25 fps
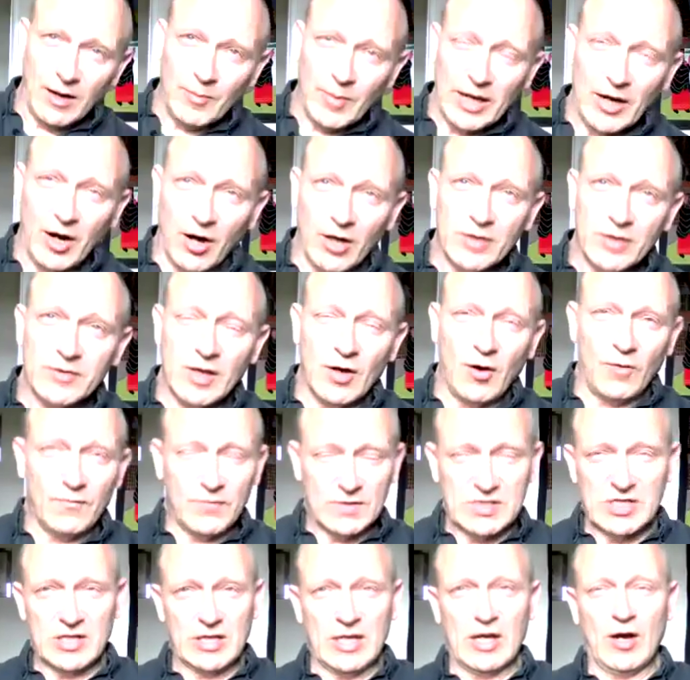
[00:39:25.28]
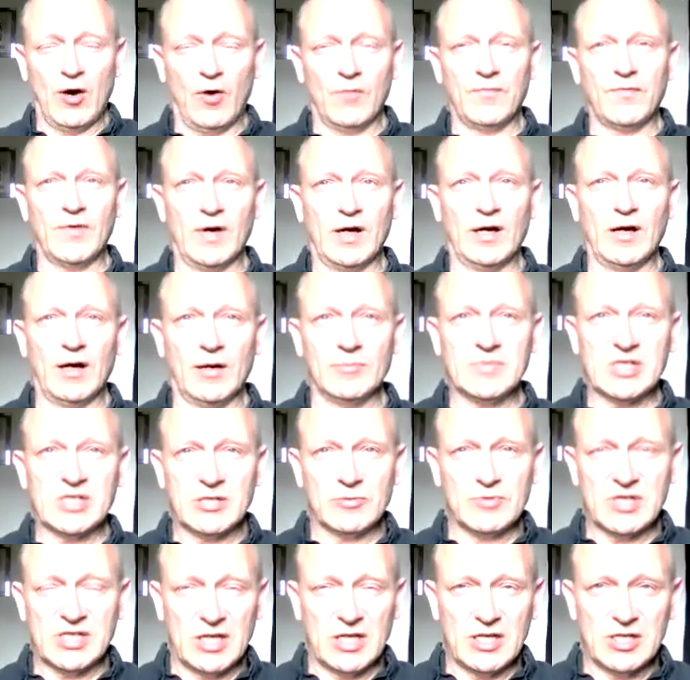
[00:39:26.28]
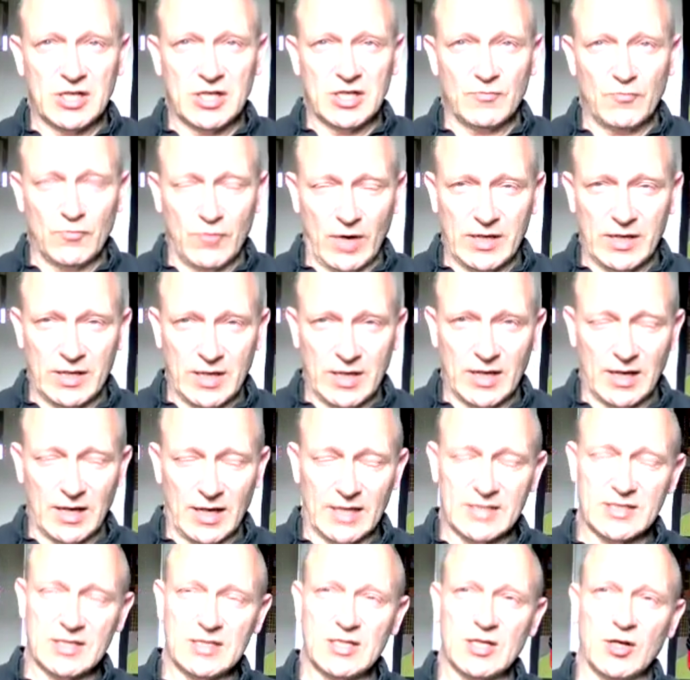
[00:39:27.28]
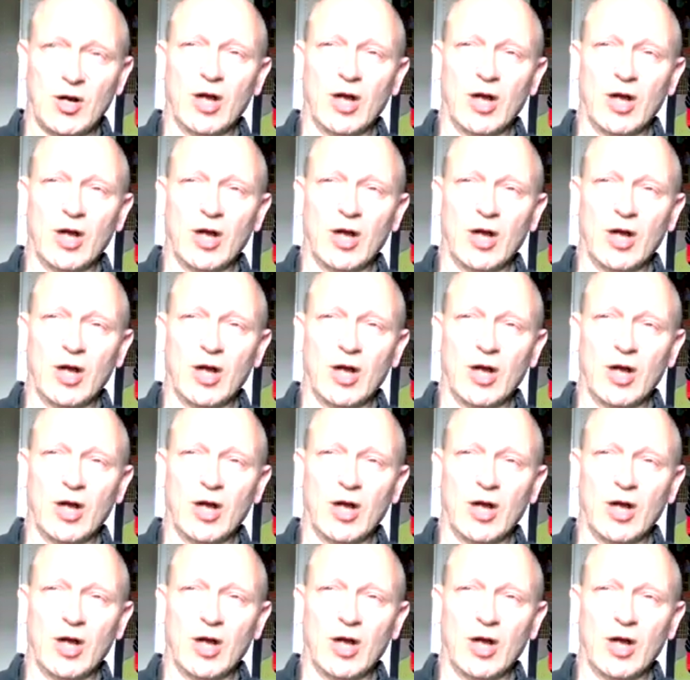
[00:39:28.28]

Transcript: I mean, I obviously offer, I'm still teaching Reiki classes.